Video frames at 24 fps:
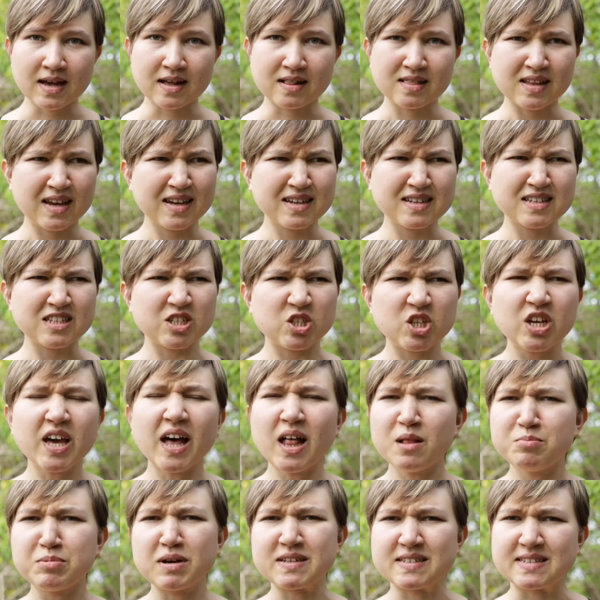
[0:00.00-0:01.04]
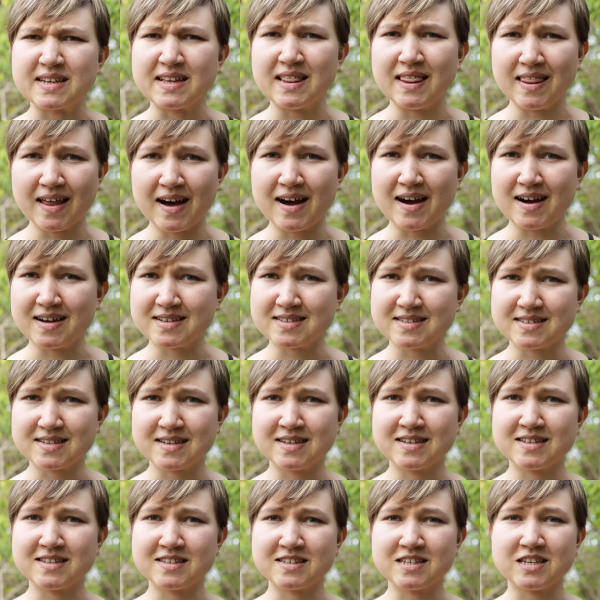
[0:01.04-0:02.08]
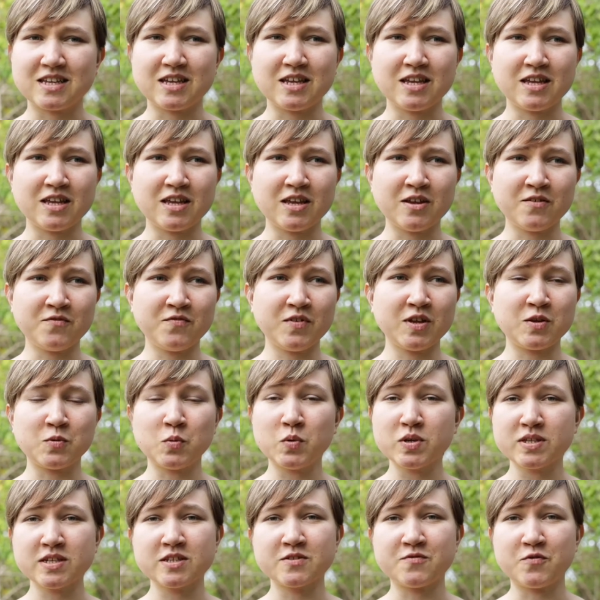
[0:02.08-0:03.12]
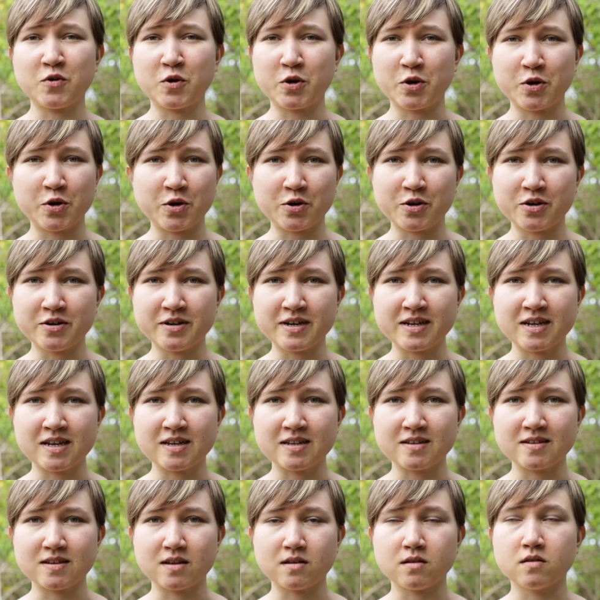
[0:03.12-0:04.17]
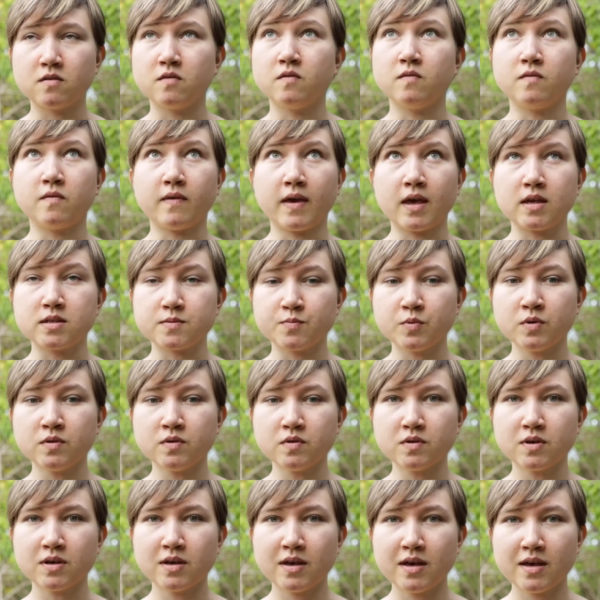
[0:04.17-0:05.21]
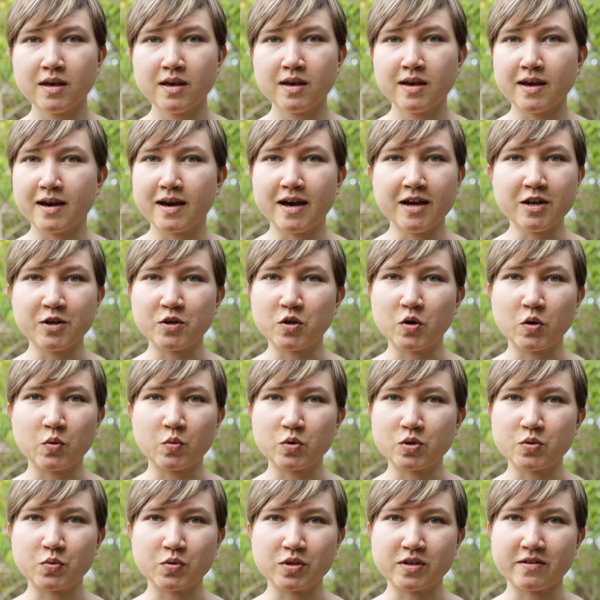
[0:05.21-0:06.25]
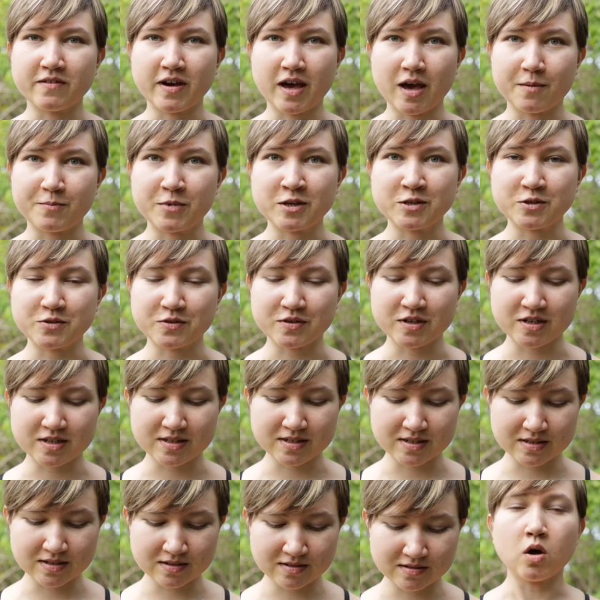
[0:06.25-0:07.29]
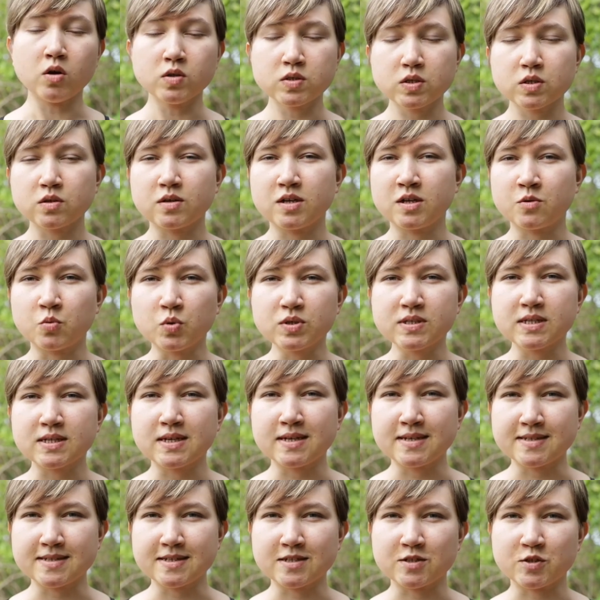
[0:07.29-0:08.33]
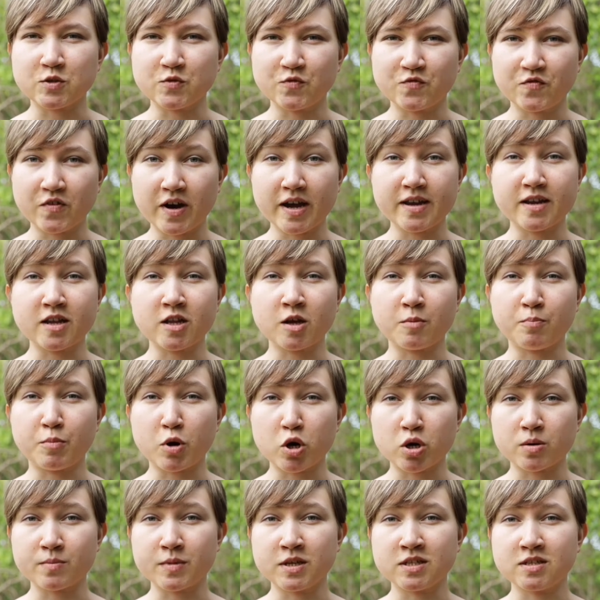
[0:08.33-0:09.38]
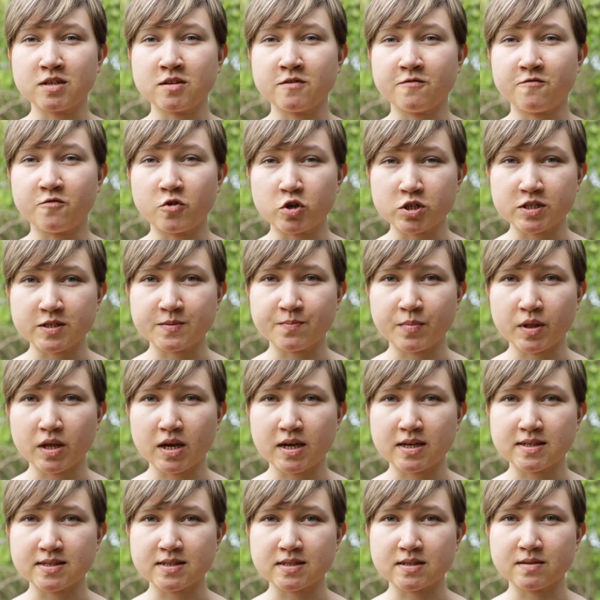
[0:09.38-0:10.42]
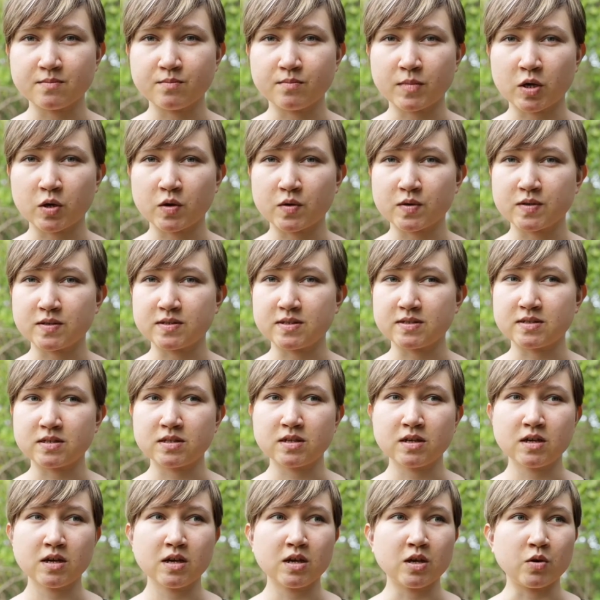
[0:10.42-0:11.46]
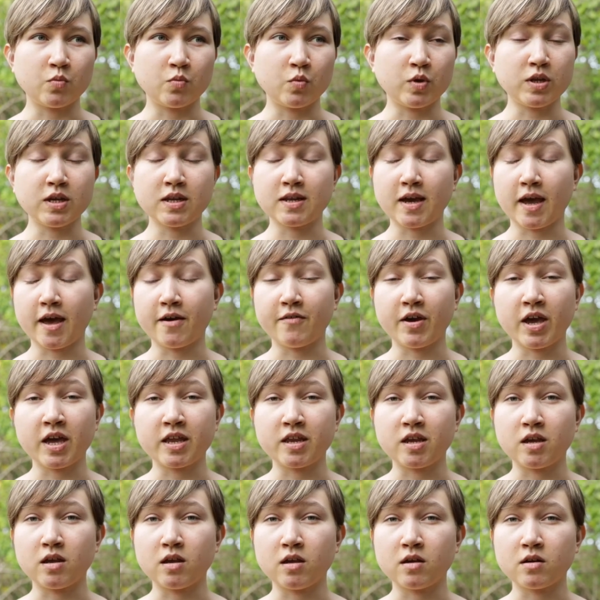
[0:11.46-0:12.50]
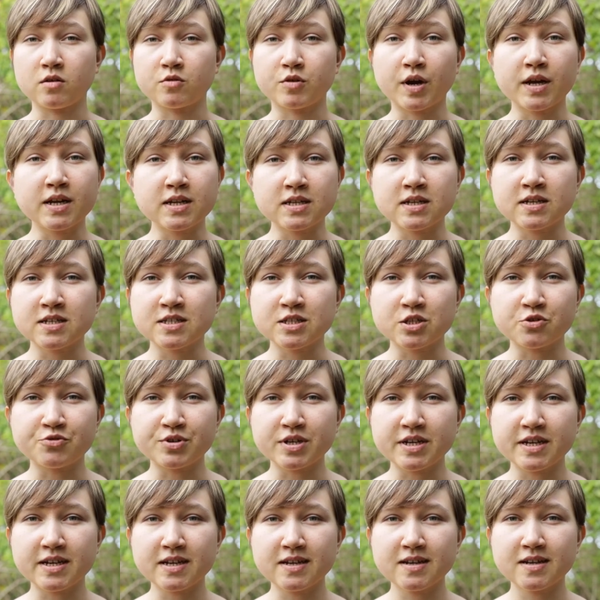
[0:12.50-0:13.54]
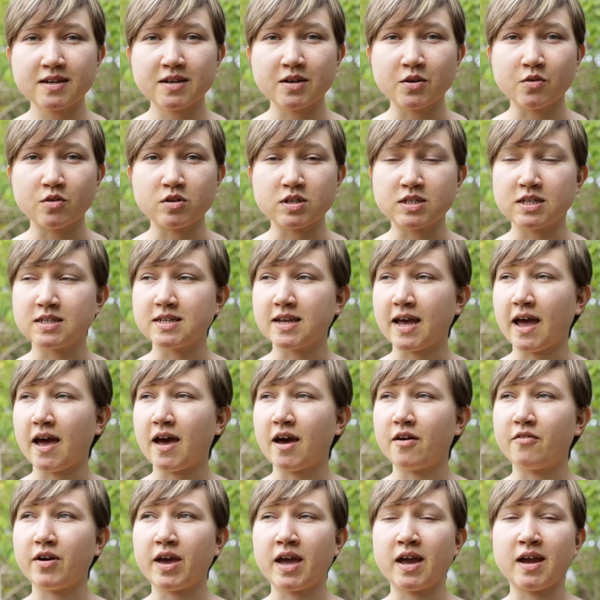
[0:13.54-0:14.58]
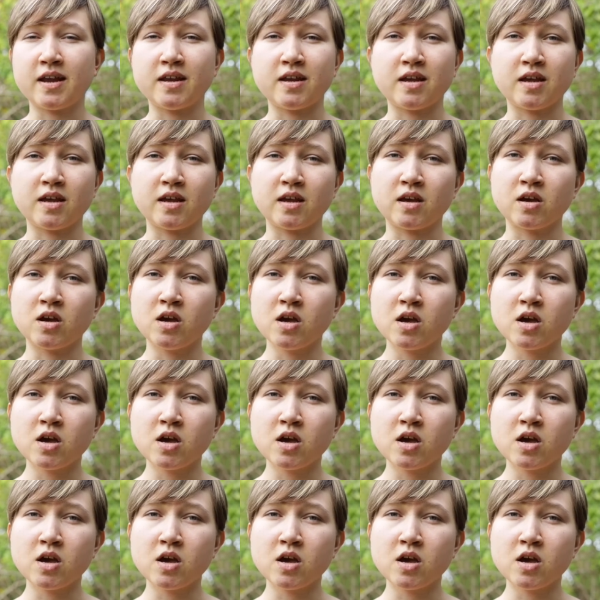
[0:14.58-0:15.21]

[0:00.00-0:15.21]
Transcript: Like, she helped us a lot, and if it wasn't for her and Facebook, I don't know what would have happened to us. Also, it wasn't easy to find an apartment in the first place because we didn't have any credit history, we didn't have any